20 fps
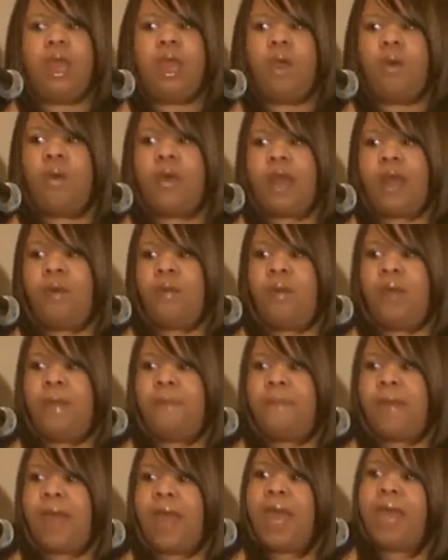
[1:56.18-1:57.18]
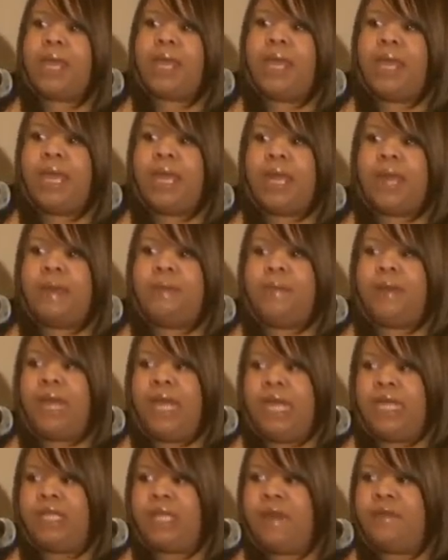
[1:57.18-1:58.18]
When I went back and I
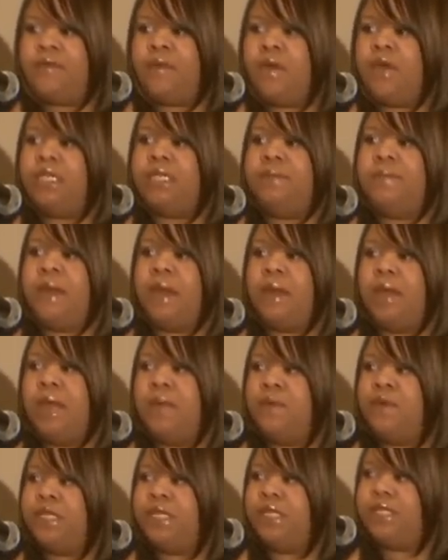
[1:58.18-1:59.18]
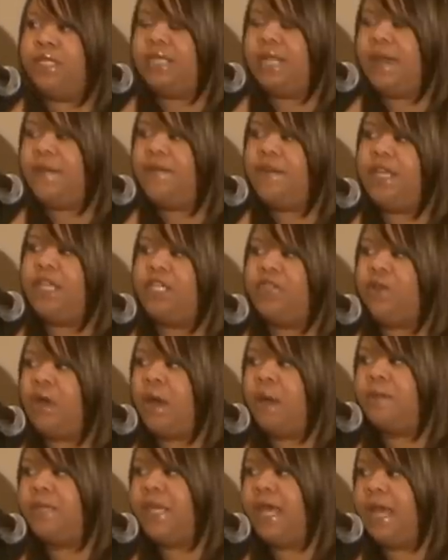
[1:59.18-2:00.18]
played that voicemail, it was Stephanie
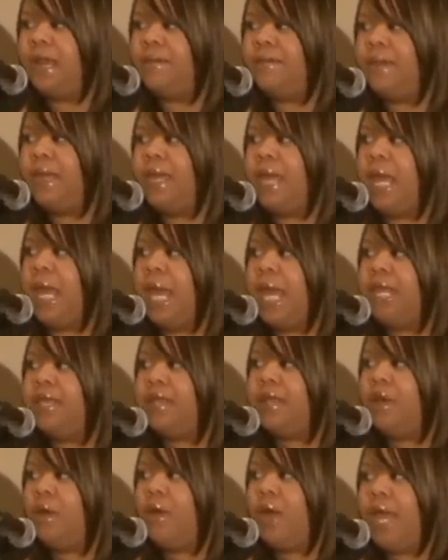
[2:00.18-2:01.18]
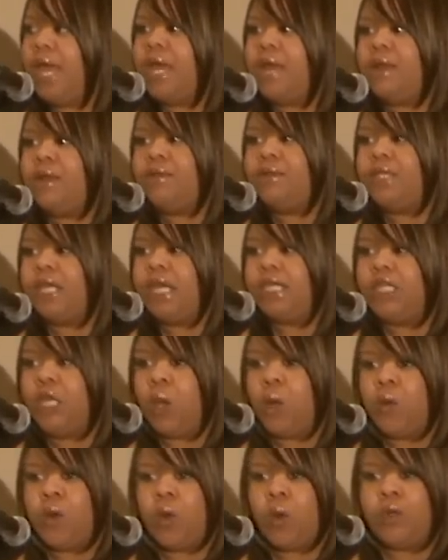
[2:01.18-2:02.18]
Strom telling me that her editors had
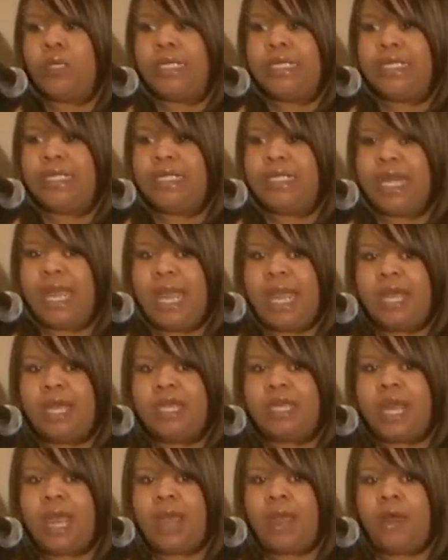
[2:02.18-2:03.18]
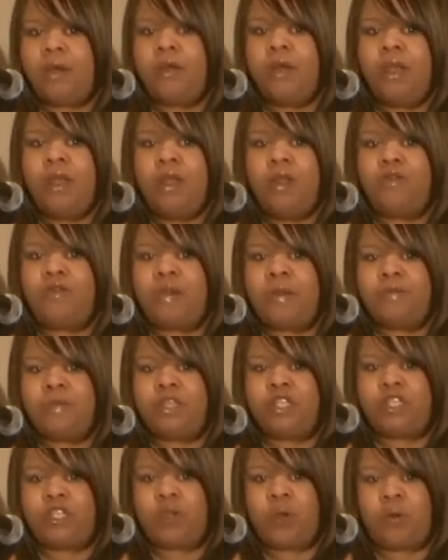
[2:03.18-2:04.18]
told her to stand down from
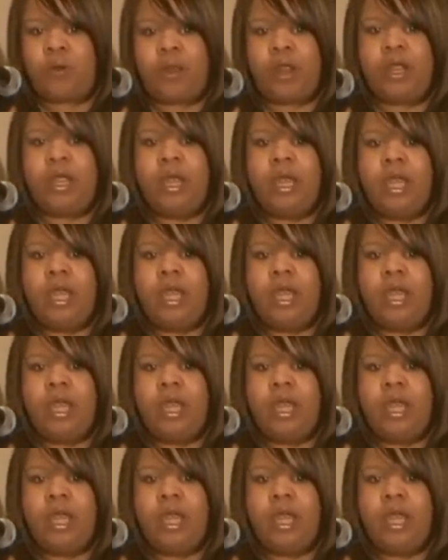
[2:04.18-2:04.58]
the story.